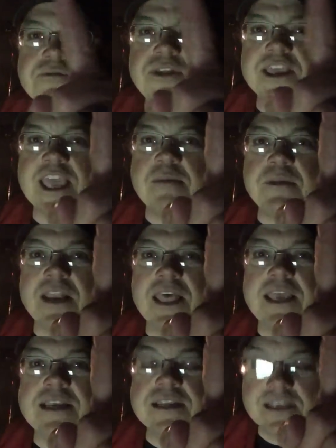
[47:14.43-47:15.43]
of you that came in
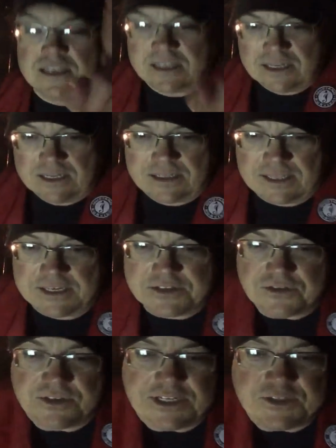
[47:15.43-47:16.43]
late,
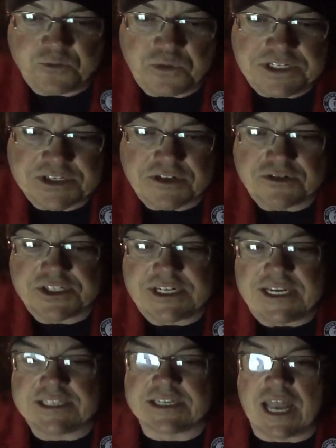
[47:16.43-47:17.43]
those are these Whisker Sitx